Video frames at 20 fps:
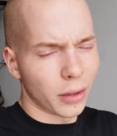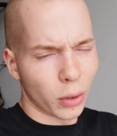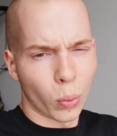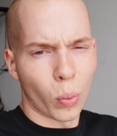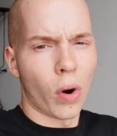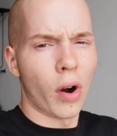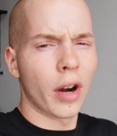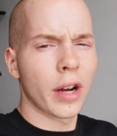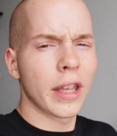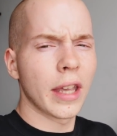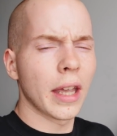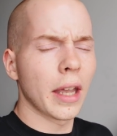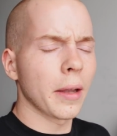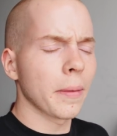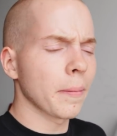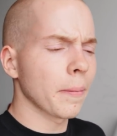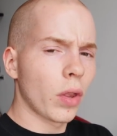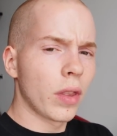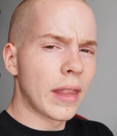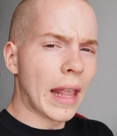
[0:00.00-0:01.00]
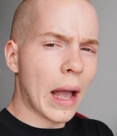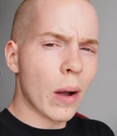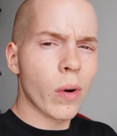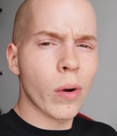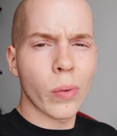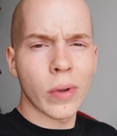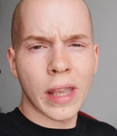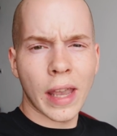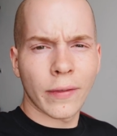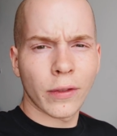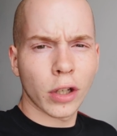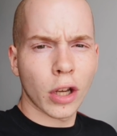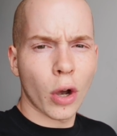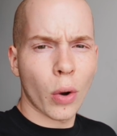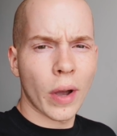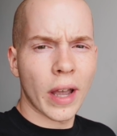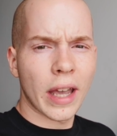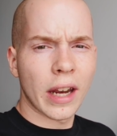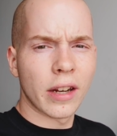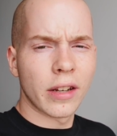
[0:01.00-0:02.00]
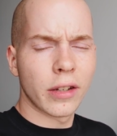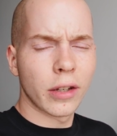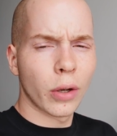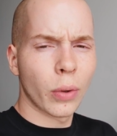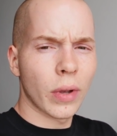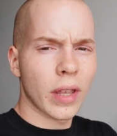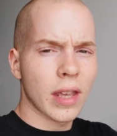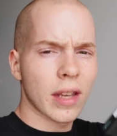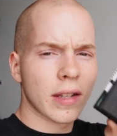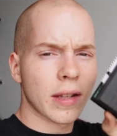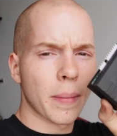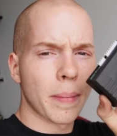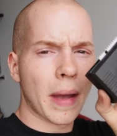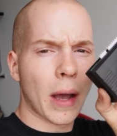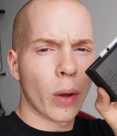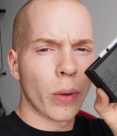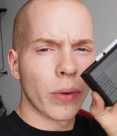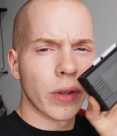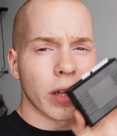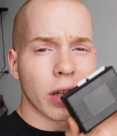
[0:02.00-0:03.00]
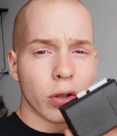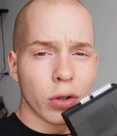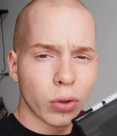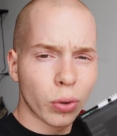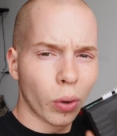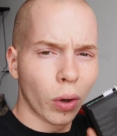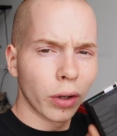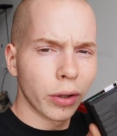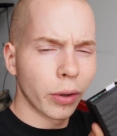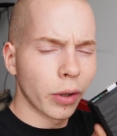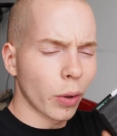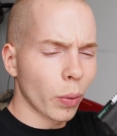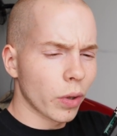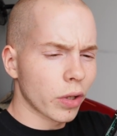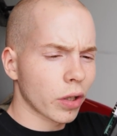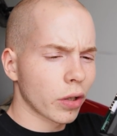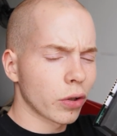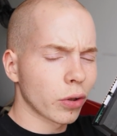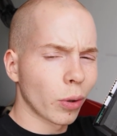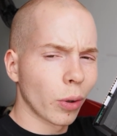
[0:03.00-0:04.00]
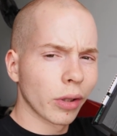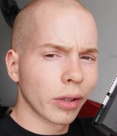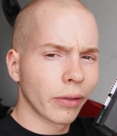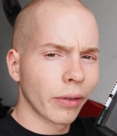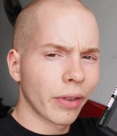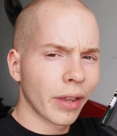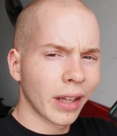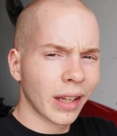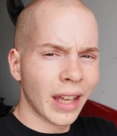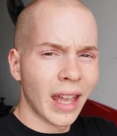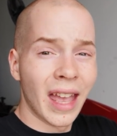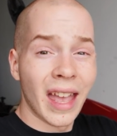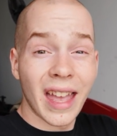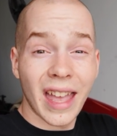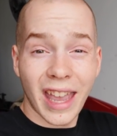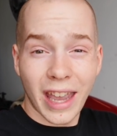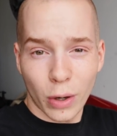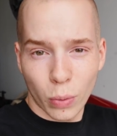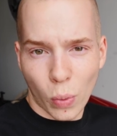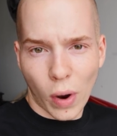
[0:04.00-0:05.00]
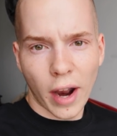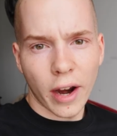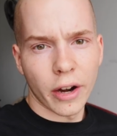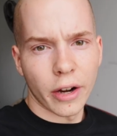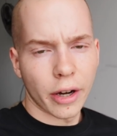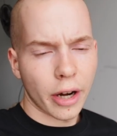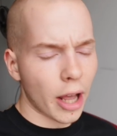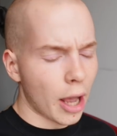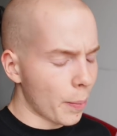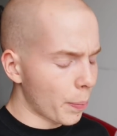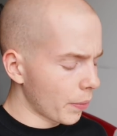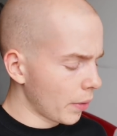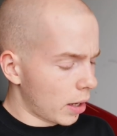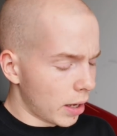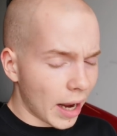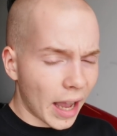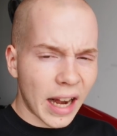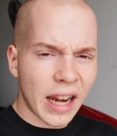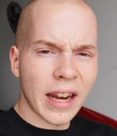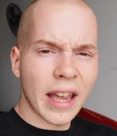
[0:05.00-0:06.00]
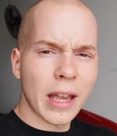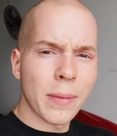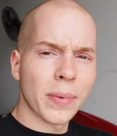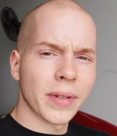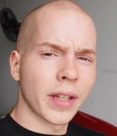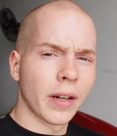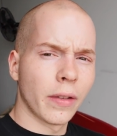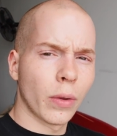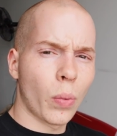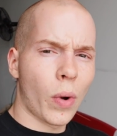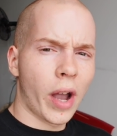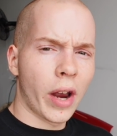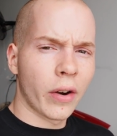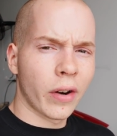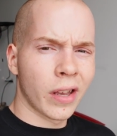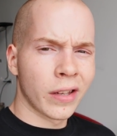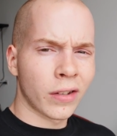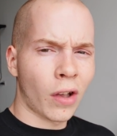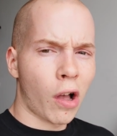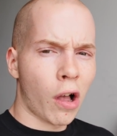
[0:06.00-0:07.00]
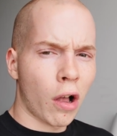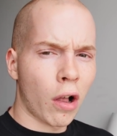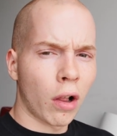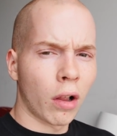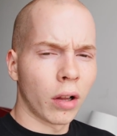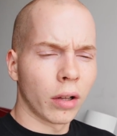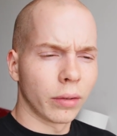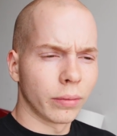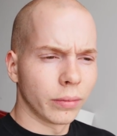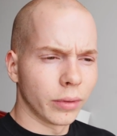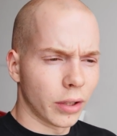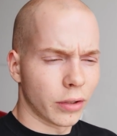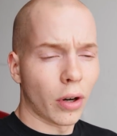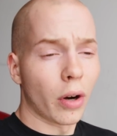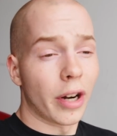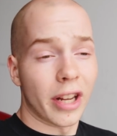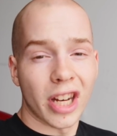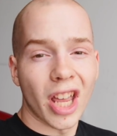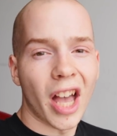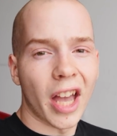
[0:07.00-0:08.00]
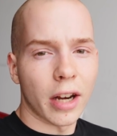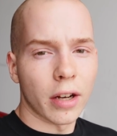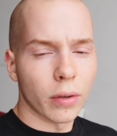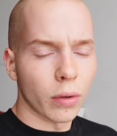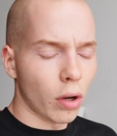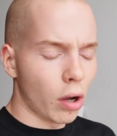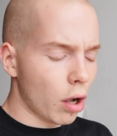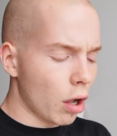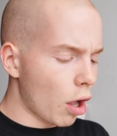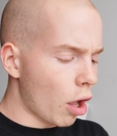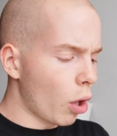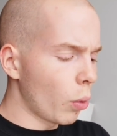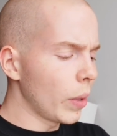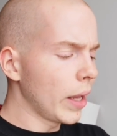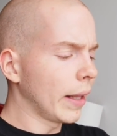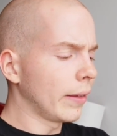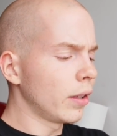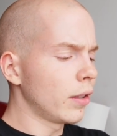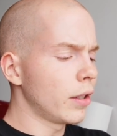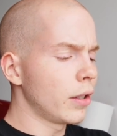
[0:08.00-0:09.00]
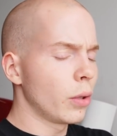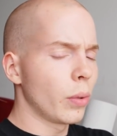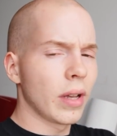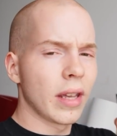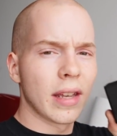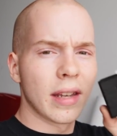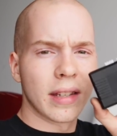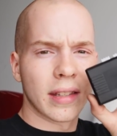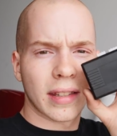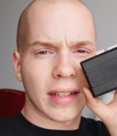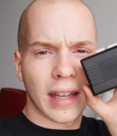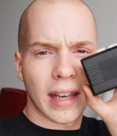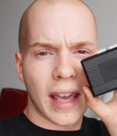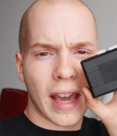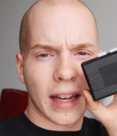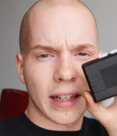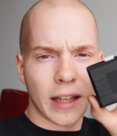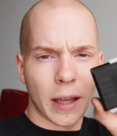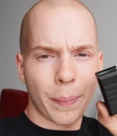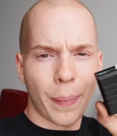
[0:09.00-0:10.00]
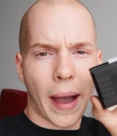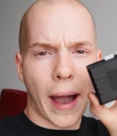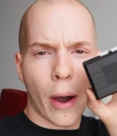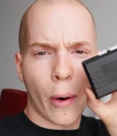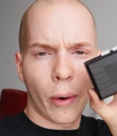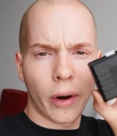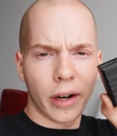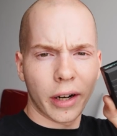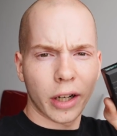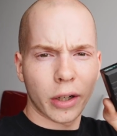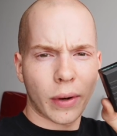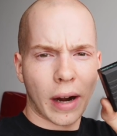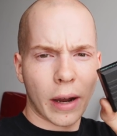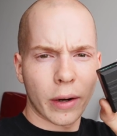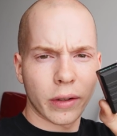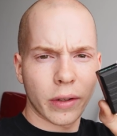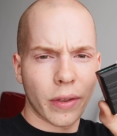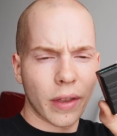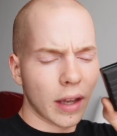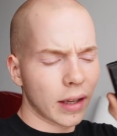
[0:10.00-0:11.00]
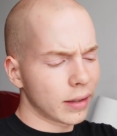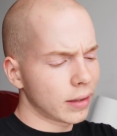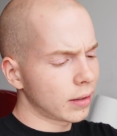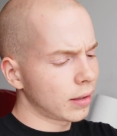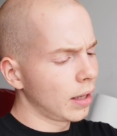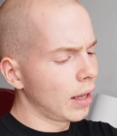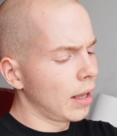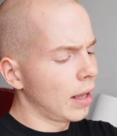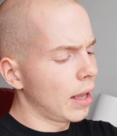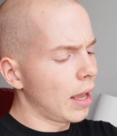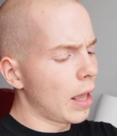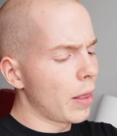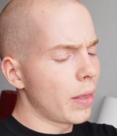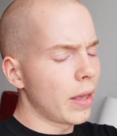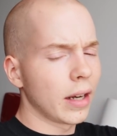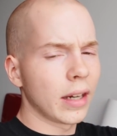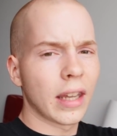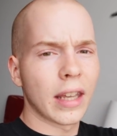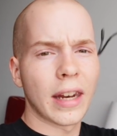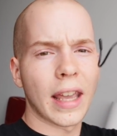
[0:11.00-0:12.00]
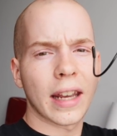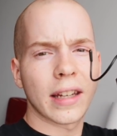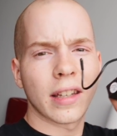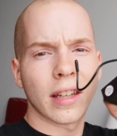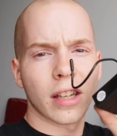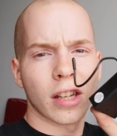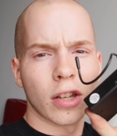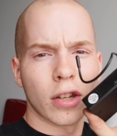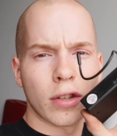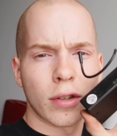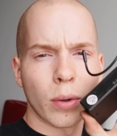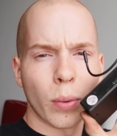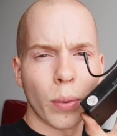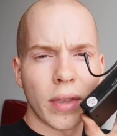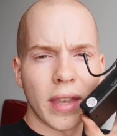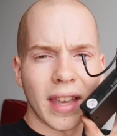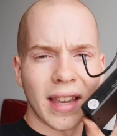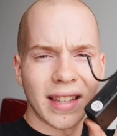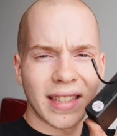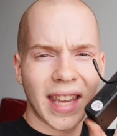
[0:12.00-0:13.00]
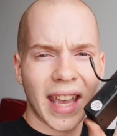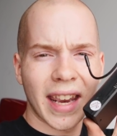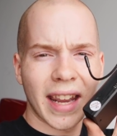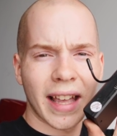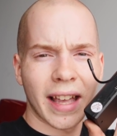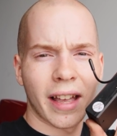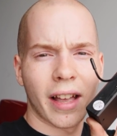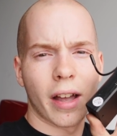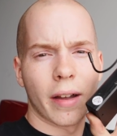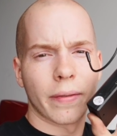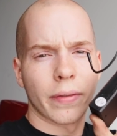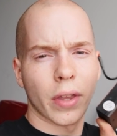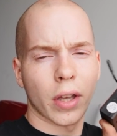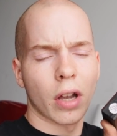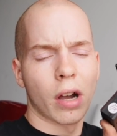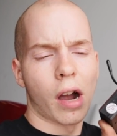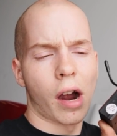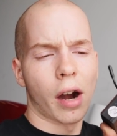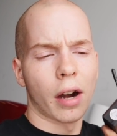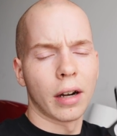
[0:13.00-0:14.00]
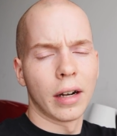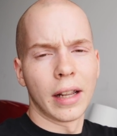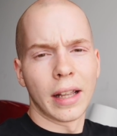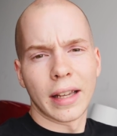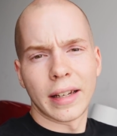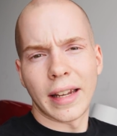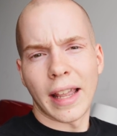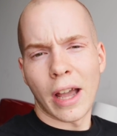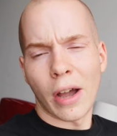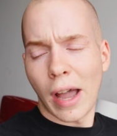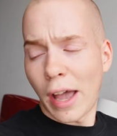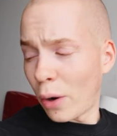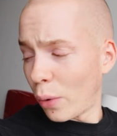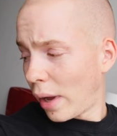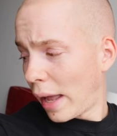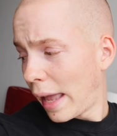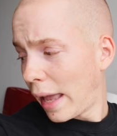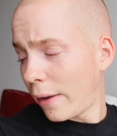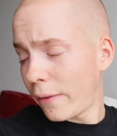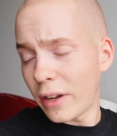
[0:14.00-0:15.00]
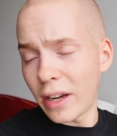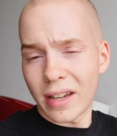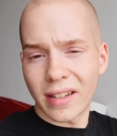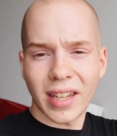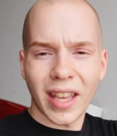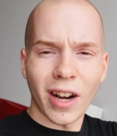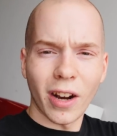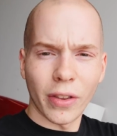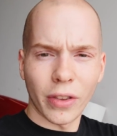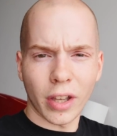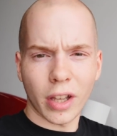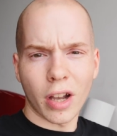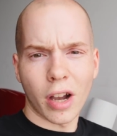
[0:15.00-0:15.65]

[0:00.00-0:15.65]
They're working. Now what we have to go ahead and do is mount the control unit, which controls everything, and wire it up. 99% of the wiring is already done. All we have to do is connect a power and ground to this and then connect it to the antenna of the car. Now, I don't have an antenna on the